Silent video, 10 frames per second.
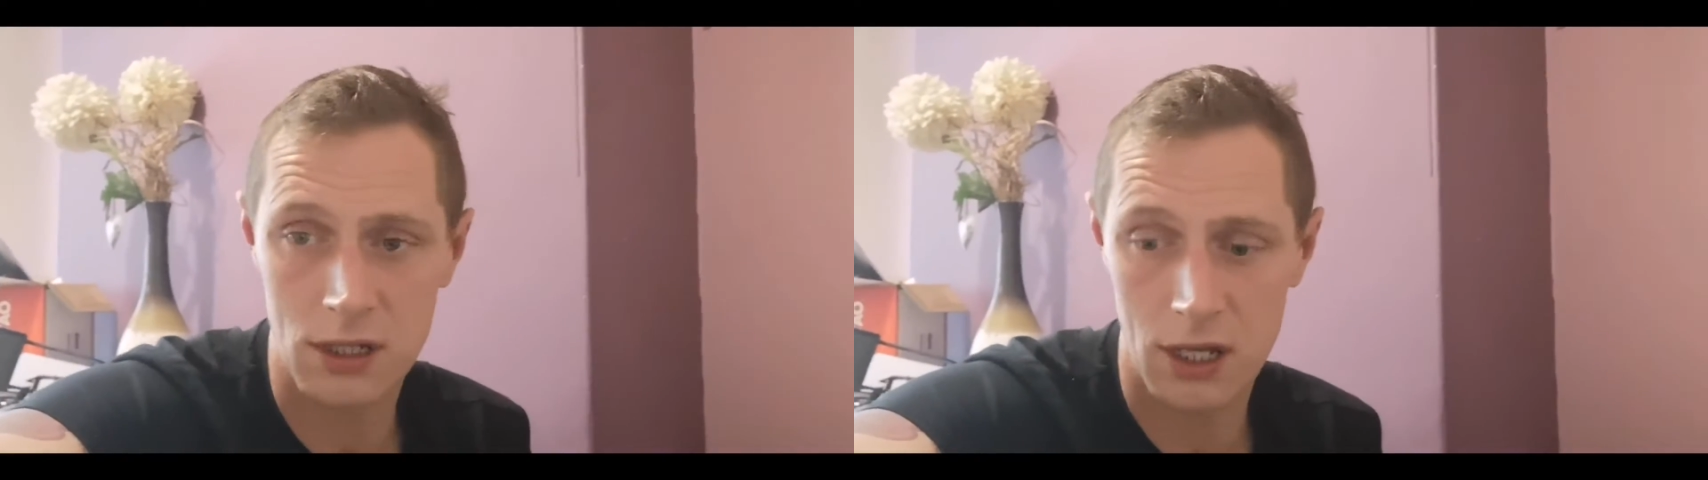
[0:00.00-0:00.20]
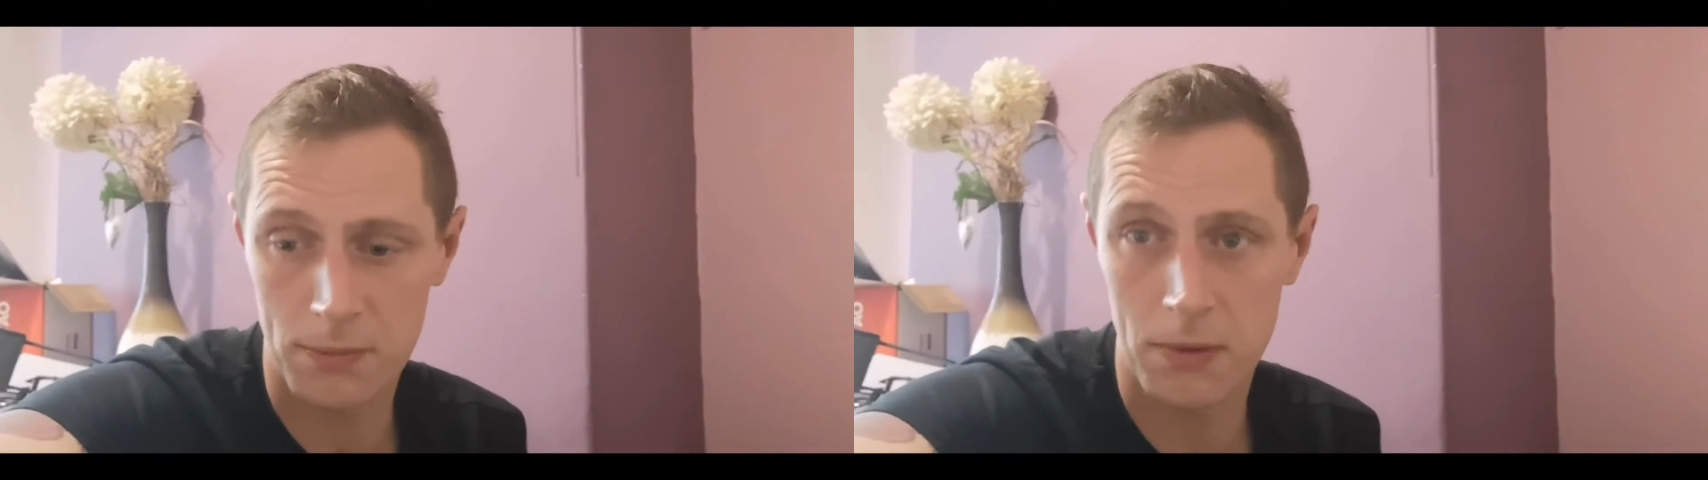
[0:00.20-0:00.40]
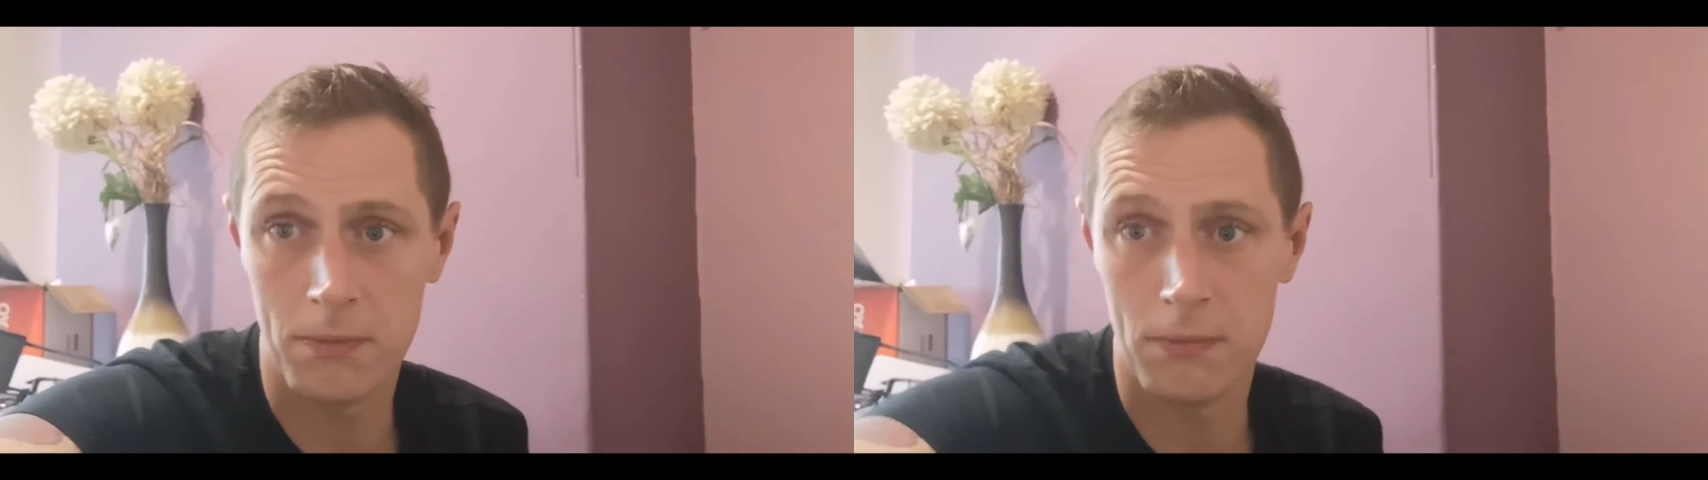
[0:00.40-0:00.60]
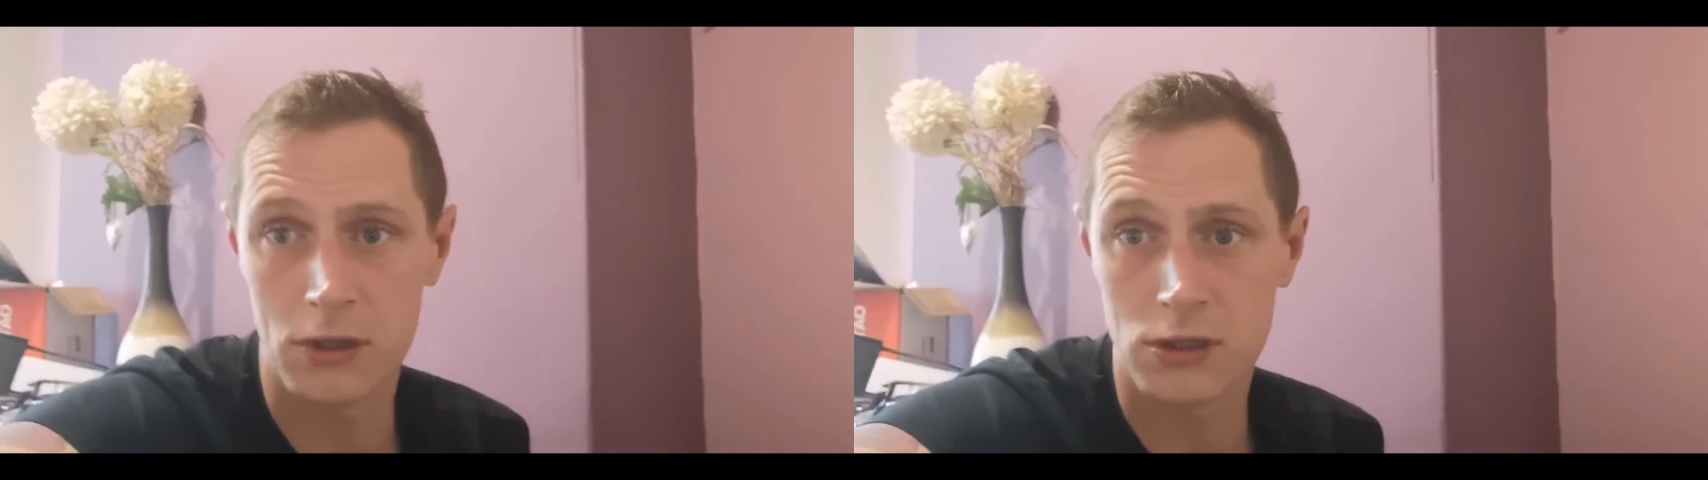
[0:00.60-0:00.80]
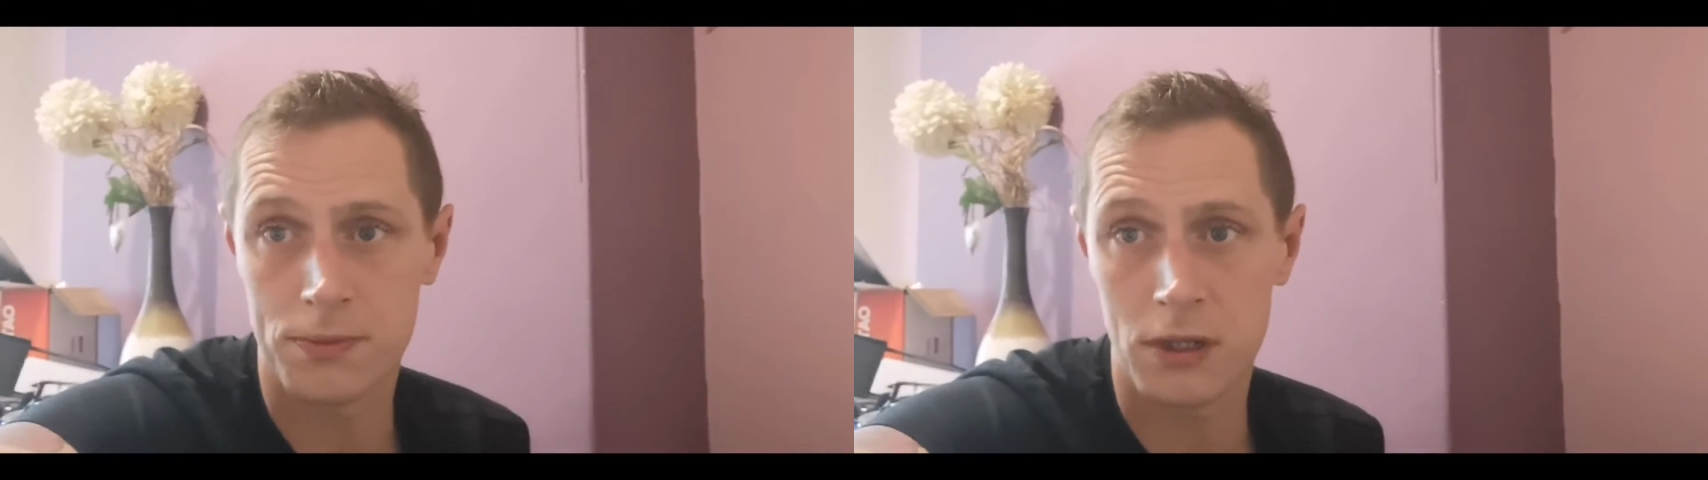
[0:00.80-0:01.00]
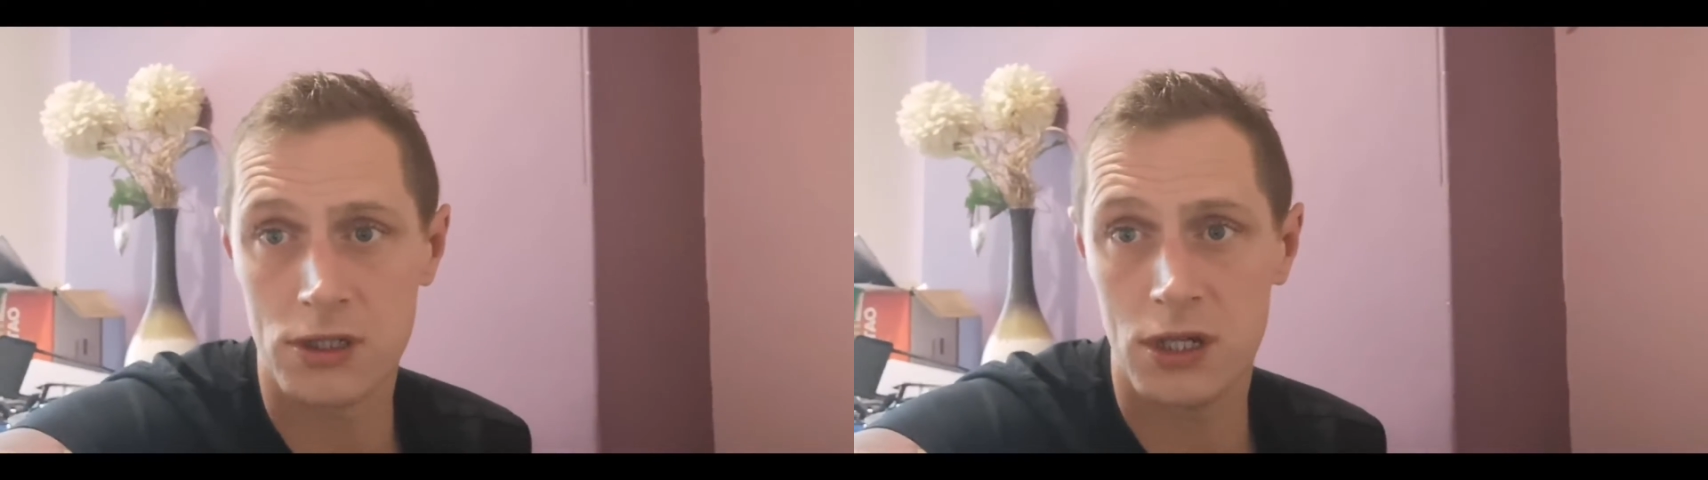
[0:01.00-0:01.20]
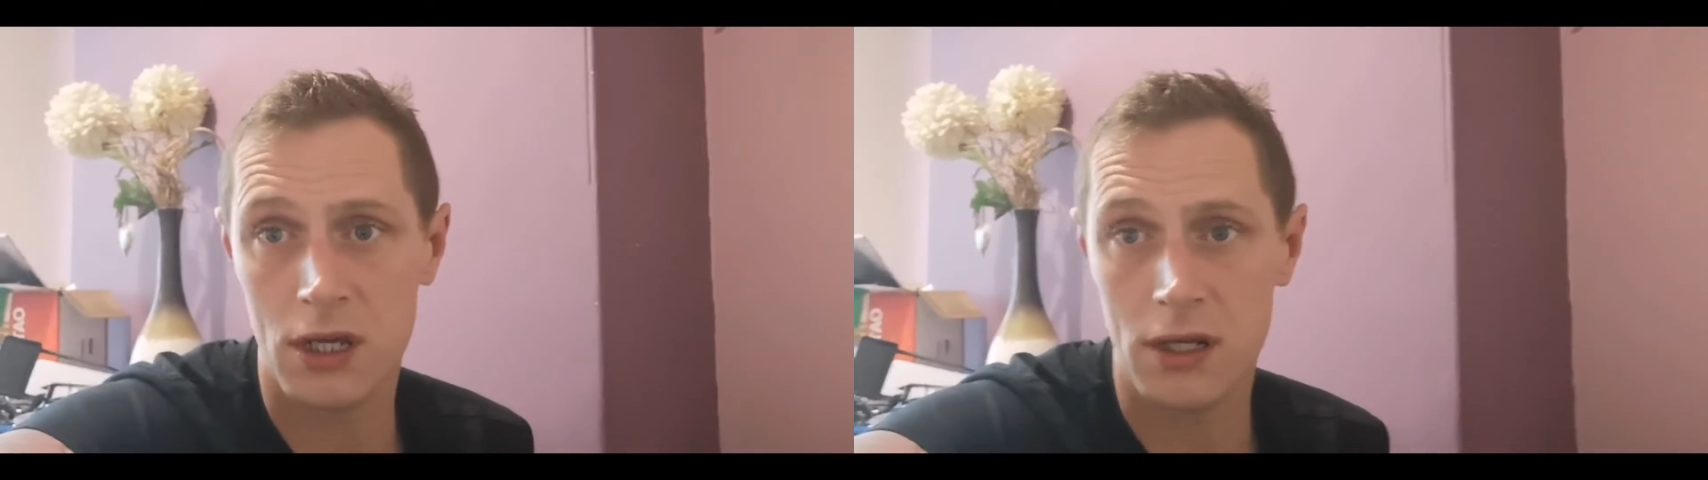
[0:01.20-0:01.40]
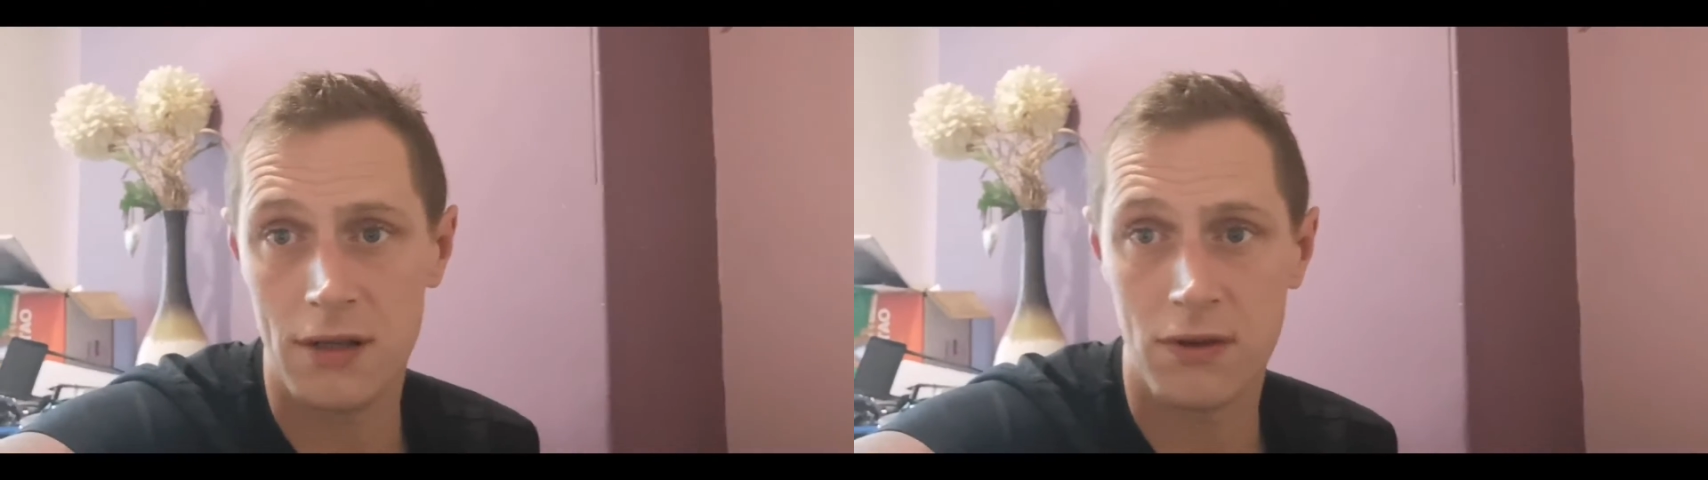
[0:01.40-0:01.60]
I'd be much
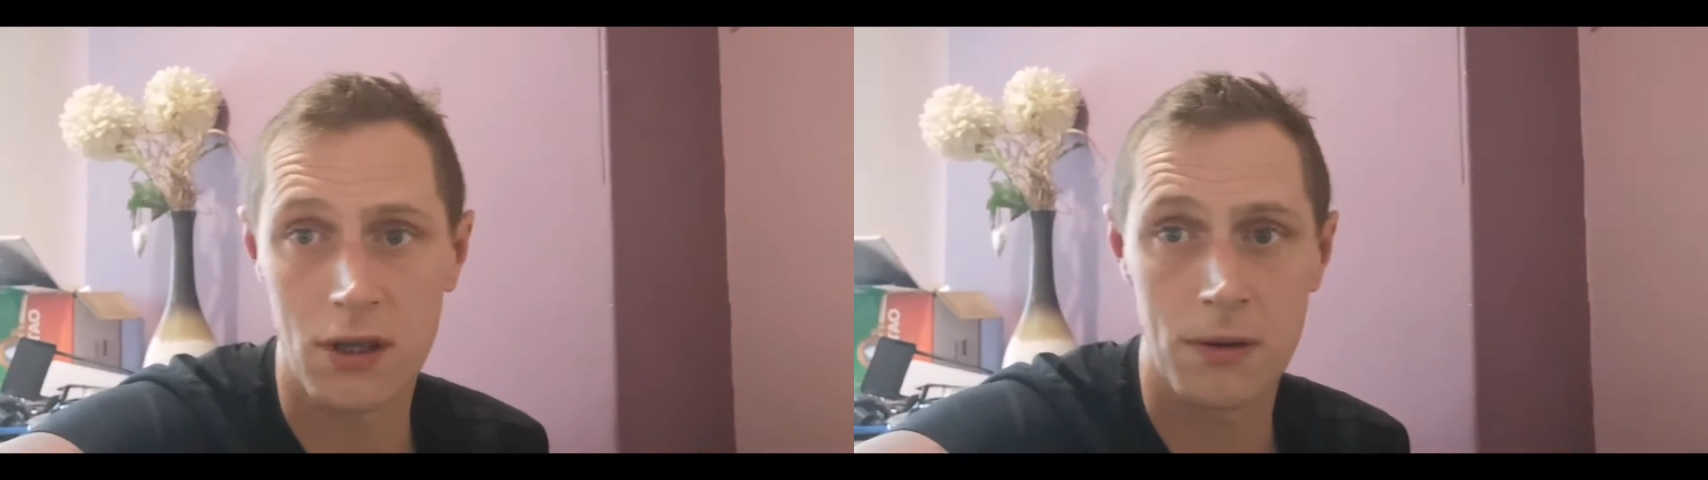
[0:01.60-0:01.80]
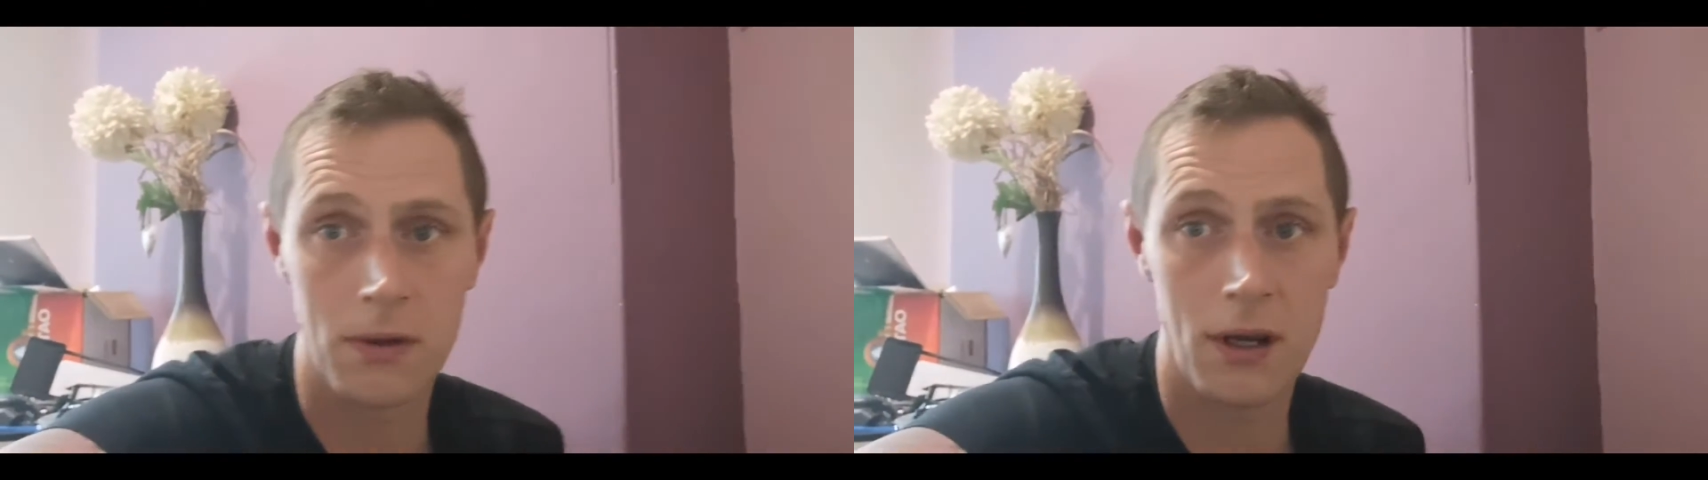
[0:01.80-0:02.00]
appreciated if you